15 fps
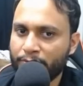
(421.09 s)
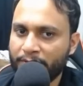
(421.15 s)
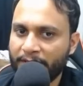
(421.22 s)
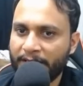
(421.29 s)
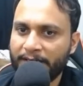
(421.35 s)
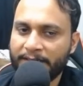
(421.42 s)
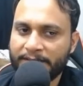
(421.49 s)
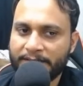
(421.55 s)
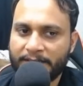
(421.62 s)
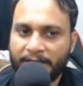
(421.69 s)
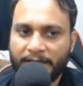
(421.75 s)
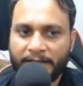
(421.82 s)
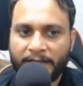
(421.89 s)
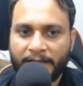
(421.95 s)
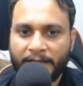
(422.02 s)
to the right hand
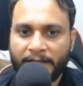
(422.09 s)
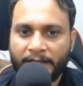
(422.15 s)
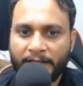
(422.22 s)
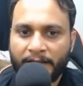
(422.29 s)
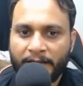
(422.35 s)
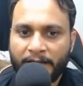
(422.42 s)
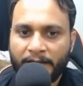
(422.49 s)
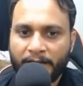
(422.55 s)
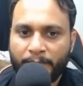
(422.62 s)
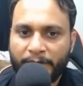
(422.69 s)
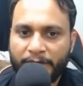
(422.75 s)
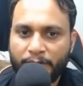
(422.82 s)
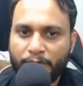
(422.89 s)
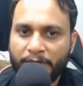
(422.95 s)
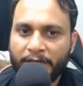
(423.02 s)
side.
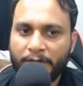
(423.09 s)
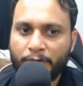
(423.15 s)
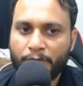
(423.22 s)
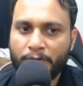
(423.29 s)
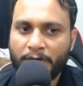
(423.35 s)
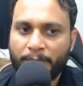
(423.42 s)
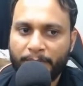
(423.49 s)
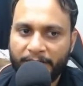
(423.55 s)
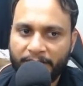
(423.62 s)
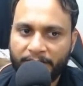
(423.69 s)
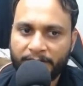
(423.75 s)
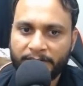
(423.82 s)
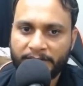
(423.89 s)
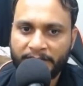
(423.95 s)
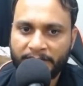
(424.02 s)
But you can do a
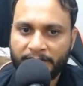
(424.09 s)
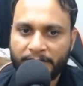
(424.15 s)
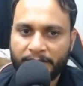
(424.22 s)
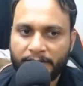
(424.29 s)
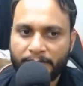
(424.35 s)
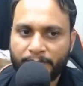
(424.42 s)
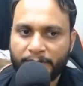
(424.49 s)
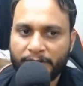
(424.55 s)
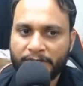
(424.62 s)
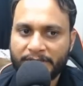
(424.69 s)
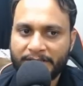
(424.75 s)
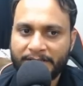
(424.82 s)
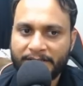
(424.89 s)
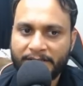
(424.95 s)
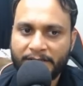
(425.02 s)
better thing here, because
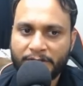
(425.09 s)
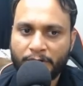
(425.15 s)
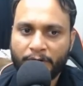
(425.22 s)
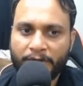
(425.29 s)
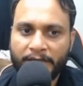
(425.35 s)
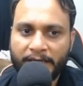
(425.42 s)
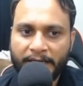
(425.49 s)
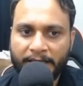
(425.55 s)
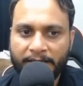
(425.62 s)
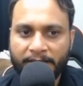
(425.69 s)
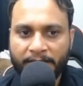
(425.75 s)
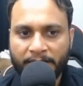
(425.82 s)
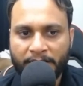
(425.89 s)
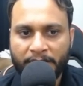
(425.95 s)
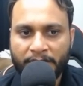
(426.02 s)
this is a sorted
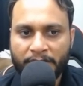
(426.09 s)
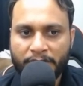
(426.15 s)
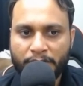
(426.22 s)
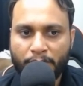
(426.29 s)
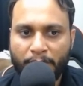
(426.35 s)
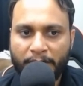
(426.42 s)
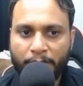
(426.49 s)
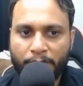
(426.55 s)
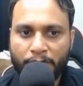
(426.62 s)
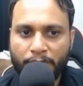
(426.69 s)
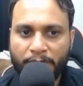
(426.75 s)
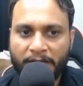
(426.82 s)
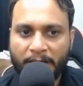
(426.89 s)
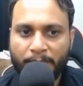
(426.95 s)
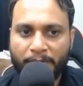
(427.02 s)
array. So why don't
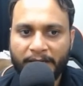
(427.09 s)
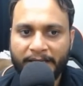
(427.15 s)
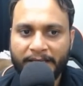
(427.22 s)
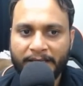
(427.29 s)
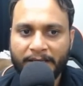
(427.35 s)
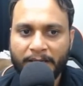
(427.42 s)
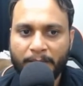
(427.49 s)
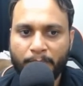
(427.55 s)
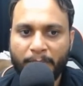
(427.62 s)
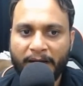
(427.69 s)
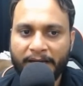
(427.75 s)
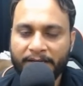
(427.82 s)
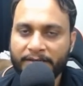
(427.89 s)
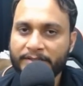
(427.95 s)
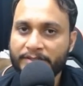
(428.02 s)
we apply
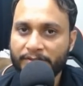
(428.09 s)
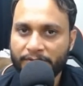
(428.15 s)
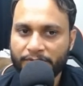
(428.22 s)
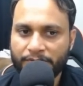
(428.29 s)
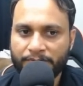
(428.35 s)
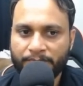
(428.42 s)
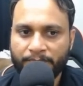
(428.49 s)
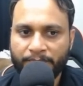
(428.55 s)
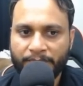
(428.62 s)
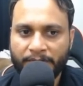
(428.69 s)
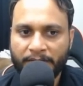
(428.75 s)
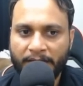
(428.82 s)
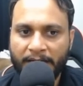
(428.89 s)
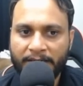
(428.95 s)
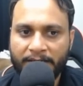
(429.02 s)
binary search?
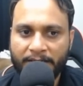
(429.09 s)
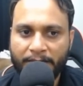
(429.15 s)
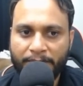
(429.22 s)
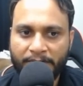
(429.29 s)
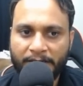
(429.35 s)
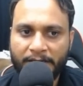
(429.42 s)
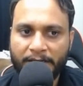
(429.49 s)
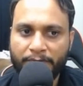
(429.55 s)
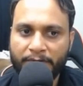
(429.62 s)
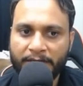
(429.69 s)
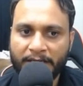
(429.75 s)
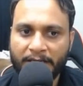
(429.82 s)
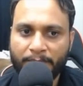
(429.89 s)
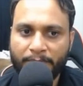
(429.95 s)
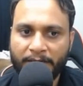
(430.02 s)
And definitely we
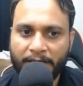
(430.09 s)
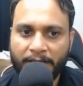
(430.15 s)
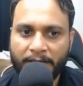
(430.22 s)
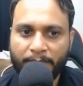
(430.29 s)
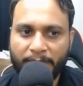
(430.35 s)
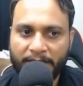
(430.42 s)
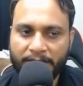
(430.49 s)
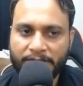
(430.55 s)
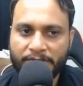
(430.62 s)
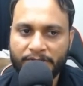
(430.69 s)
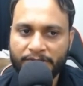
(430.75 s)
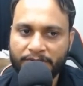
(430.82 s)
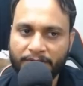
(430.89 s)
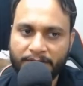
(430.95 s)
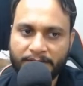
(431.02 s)
can apply binary
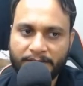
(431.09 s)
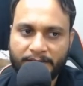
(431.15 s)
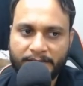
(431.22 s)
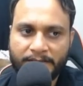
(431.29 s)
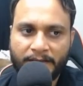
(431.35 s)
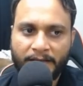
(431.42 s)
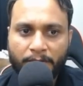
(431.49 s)
search in this case,